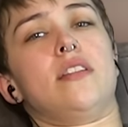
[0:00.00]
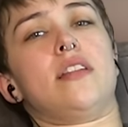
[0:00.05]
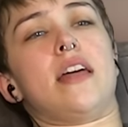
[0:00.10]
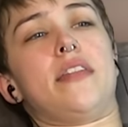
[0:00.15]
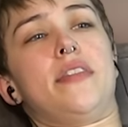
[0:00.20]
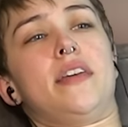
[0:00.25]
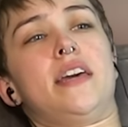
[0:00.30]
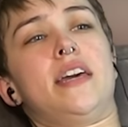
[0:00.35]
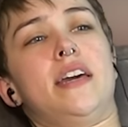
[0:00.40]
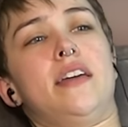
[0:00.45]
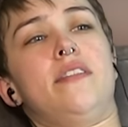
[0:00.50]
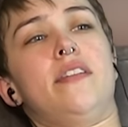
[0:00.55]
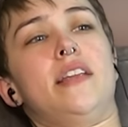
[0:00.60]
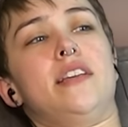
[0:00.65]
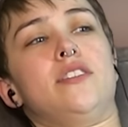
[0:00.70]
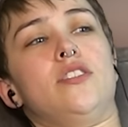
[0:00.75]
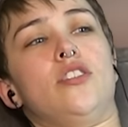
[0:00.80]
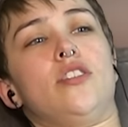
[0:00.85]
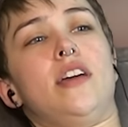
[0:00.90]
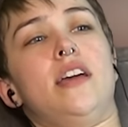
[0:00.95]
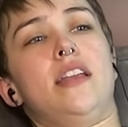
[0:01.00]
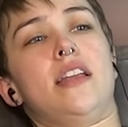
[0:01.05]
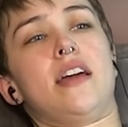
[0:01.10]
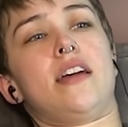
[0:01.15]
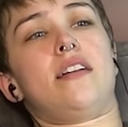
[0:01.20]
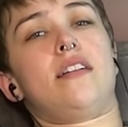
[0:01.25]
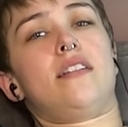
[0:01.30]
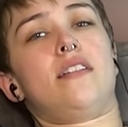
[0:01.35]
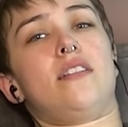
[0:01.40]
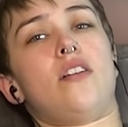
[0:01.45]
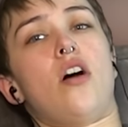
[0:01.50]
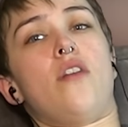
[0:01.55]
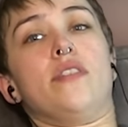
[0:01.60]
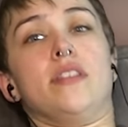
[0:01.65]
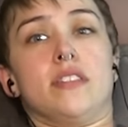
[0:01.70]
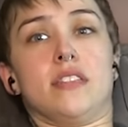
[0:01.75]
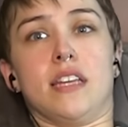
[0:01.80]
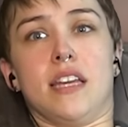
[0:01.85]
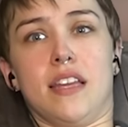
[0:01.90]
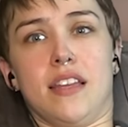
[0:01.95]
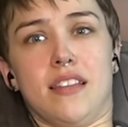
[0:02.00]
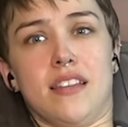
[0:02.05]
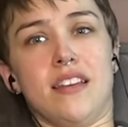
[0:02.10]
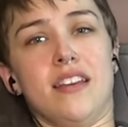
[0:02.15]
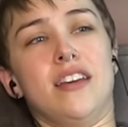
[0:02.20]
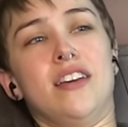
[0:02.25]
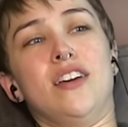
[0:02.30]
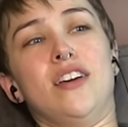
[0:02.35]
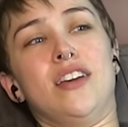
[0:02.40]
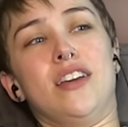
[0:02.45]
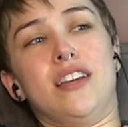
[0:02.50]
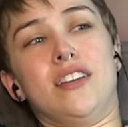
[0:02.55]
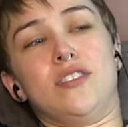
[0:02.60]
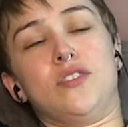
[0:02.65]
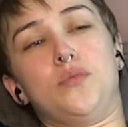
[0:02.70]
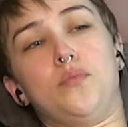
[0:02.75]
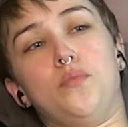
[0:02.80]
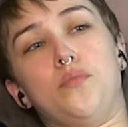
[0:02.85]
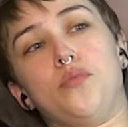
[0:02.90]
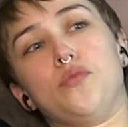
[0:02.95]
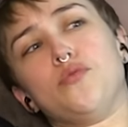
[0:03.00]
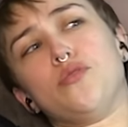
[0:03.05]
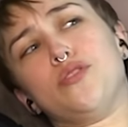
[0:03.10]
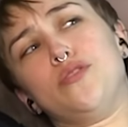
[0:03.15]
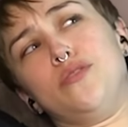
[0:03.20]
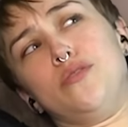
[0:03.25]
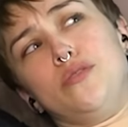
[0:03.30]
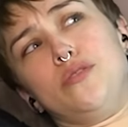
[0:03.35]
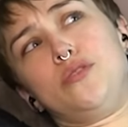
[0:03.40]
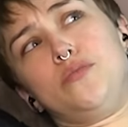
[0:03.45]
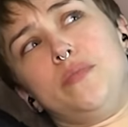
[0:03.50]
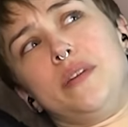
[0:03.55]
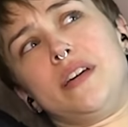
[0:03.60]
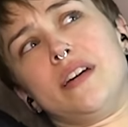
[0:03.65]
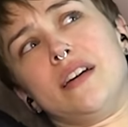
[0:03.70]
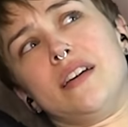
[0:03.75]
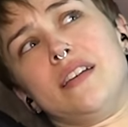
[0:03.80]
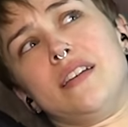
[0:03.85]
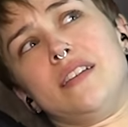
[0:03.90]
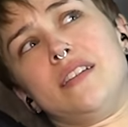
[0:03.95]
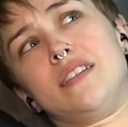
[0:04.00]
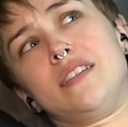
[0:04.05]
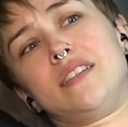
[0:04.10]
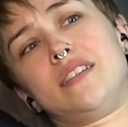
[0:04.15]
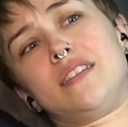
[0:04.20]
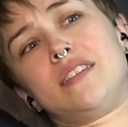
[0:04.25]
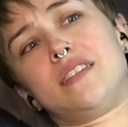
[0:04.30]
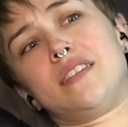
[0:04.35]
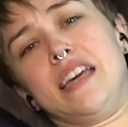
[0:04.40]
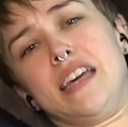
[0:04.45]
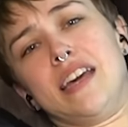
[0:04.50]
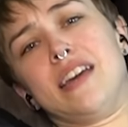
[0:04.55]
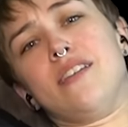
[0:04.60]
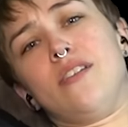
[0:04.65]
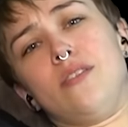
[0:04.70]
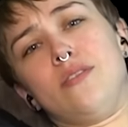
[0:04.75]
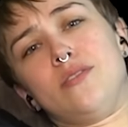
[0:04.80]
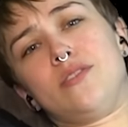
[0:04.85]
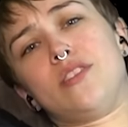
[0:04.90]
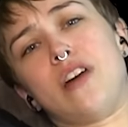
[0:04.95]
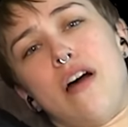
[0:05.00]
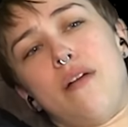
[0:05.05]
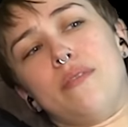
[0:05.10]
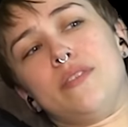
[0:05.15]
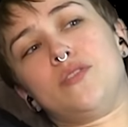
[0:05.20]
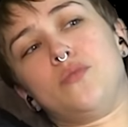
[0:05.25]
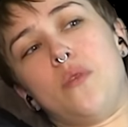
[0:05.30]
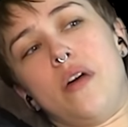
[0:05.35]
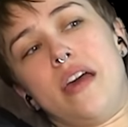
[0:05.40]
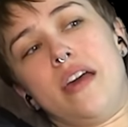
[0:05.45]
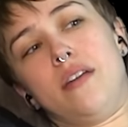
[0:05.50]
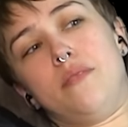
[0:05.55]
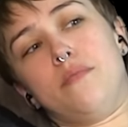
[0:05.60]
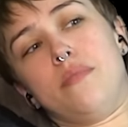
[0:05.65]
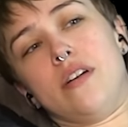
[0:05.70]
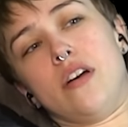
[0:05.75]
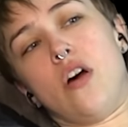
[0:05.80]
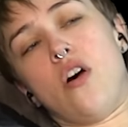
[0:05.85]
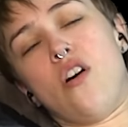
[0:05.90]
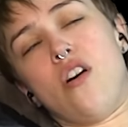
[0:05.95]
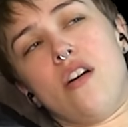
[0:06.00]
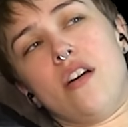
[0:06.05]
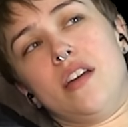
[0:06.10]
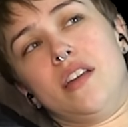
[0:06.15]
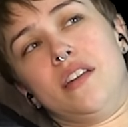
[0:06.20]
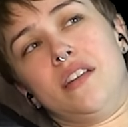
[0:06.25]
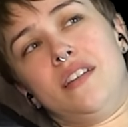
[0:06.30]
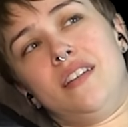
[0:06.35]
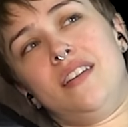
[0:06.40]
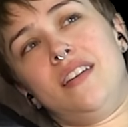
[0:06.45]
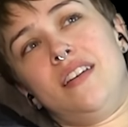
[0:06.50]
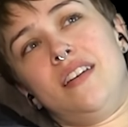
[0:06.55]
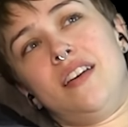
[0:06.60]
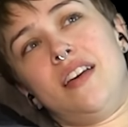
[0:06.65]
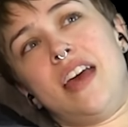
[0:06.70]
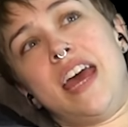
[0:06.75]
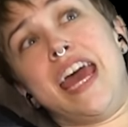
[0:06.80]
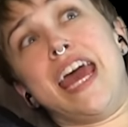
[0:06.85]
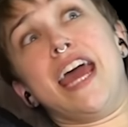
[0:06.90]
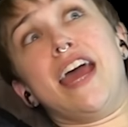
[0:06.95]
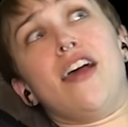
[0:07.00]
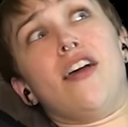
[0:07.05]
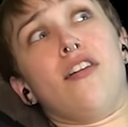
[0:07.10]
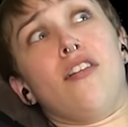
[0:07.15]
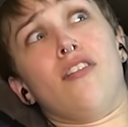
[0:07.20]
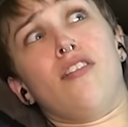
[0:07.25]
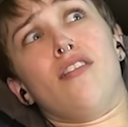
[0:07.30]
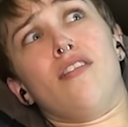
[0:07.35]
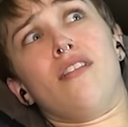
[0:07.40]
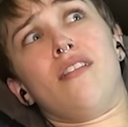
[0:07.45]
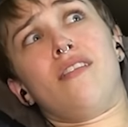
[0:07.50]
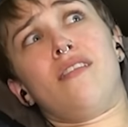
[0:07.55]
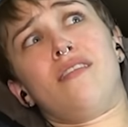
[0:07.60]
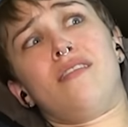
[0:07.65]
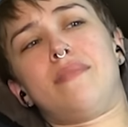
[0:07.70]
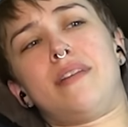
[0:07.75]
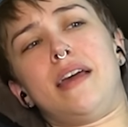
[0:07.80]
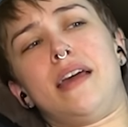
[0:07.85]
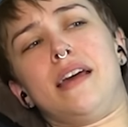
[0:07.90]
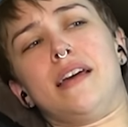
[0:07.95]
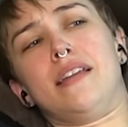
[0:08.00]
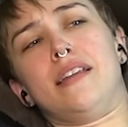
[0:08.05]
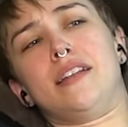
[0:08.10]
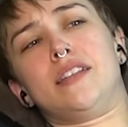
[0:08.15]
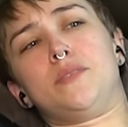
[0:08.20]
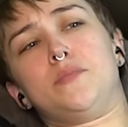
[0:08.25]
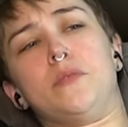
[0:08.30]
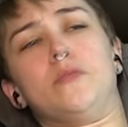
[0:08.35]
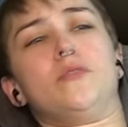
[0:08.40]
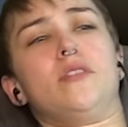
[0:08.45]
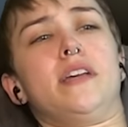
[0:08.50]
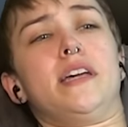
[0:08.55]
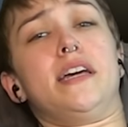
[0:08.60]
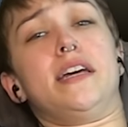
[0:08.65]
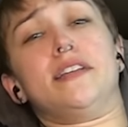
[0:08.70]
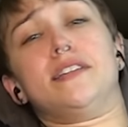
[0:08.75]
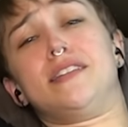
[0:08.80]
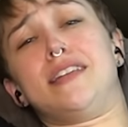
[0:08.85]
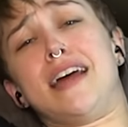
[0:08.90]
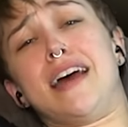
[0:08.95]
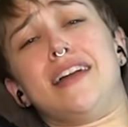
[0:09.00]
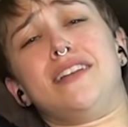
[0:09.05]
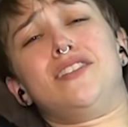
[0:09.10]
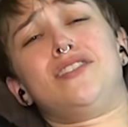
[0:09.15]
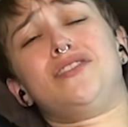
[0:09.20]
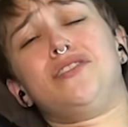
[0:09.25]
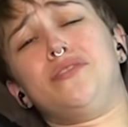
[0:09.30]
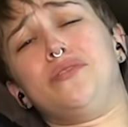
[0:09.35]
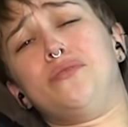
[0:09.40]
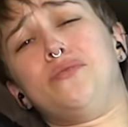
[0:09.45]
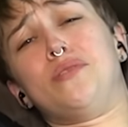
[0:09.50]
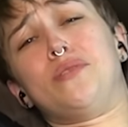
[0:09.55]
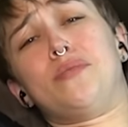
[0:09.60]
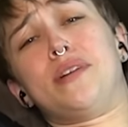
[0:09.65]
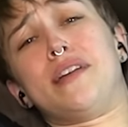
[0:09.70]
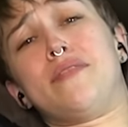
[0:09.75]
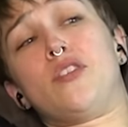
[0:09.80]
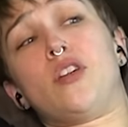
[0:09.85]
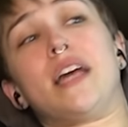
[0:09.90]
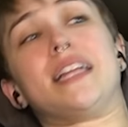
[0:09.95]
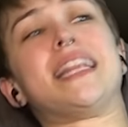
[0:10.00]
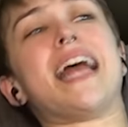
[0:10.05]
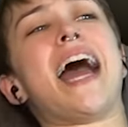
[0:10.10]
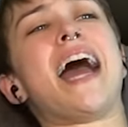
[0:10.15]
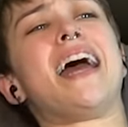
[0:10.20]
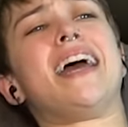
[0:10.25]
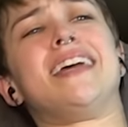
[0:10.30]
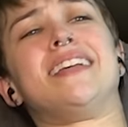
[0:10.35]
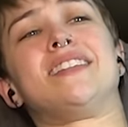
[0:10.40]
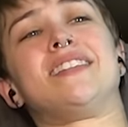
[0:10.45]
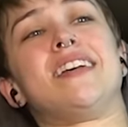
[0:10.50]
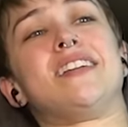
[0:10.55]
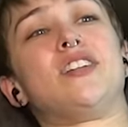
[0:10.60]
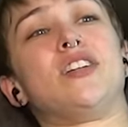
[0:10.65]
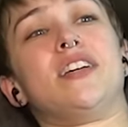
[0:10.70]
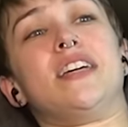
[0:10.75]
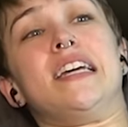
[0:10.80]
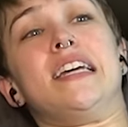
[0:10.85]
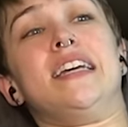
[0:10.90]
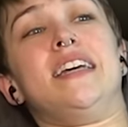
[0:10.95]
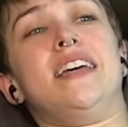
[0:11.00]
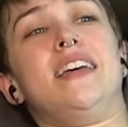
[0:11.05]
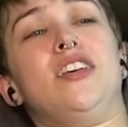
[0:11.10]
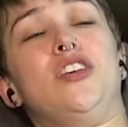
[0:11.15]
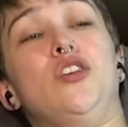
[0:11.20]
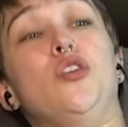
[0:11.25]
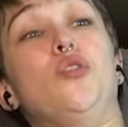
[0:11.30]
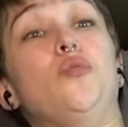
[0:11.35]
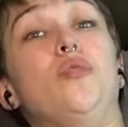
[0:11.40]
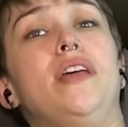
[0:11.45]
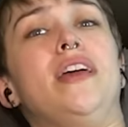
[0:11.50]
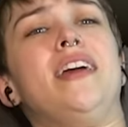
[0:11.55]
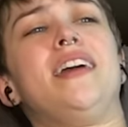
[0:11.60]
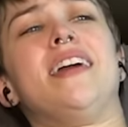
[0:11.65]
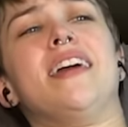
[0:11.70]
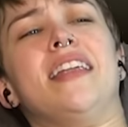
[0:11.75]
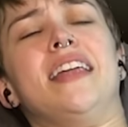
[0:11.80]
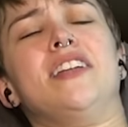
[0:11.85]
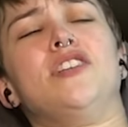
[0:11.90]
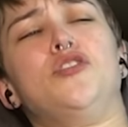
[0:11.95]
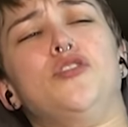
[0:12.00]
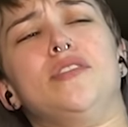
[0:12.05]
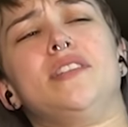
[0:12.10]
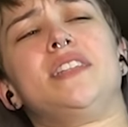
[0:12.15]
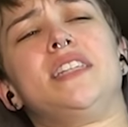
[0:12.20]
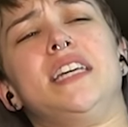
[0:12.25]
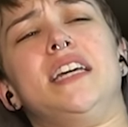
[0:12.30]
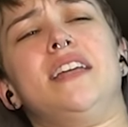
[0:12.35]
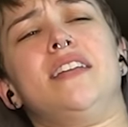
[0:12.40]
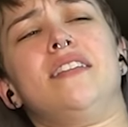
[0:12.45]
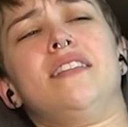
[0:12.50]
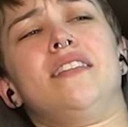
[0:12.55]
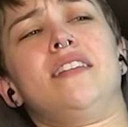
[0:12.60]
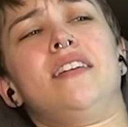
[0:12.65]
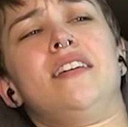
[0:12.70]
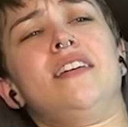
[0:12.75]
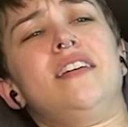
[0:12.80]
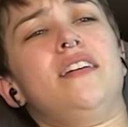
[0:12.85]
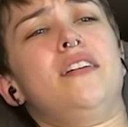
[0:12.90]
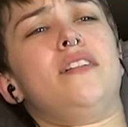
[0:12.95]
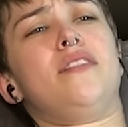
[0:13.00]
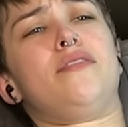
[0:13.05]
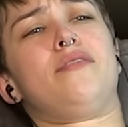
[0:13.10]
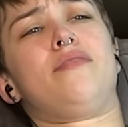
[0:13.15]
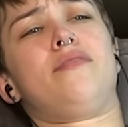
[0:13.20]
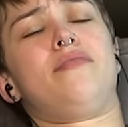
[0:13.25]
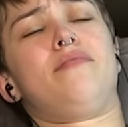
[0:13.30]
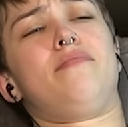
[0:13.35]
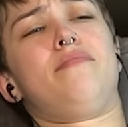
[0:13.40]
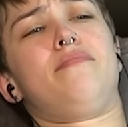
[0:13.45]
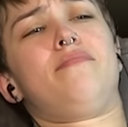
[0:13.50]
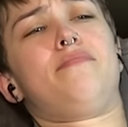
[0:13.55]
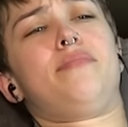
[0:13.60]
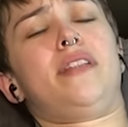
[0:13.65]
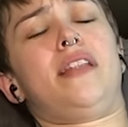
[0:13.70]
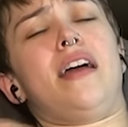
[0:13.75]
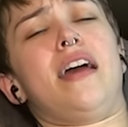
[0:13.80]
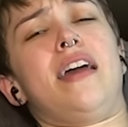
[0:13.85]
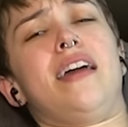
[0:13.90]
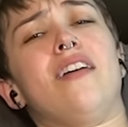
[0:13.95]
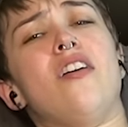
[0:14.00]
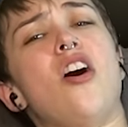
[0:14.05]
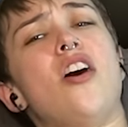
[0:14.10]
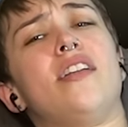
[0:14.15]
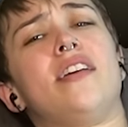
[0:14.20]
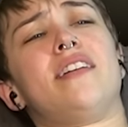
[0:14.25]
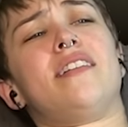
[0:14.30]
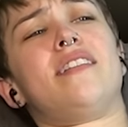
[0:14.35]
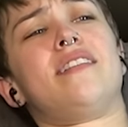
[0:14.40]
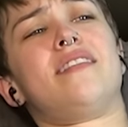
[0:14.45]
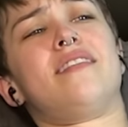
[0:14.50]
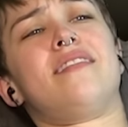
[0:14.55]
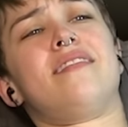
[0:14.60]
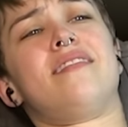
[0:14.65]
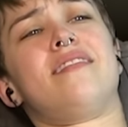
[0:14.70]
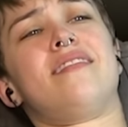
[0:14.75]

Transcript: that, that the kid that he's looking at obviously is Bruce because he kills Thomas Wayne, but on air and it's supposedly his dad too or whatever. Like that is such a unique and interesting play on it.